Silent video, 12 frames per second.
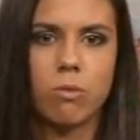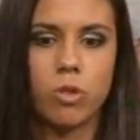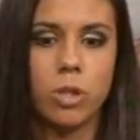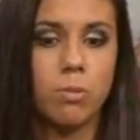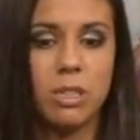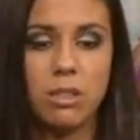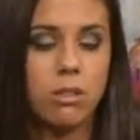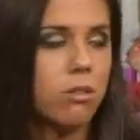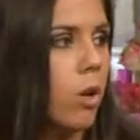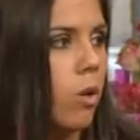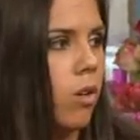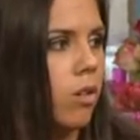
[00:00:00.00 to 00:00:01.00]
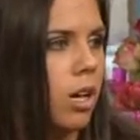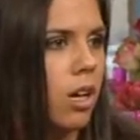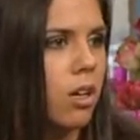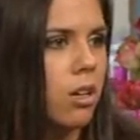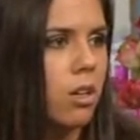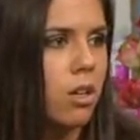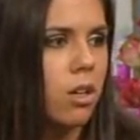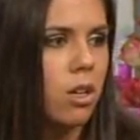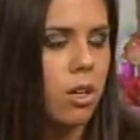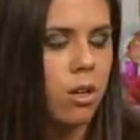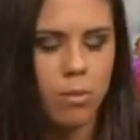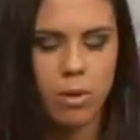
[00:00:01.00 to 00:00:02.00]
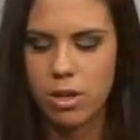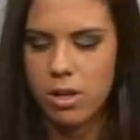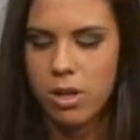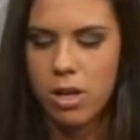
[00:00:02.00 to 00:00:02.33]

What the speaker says: group is no longer, but...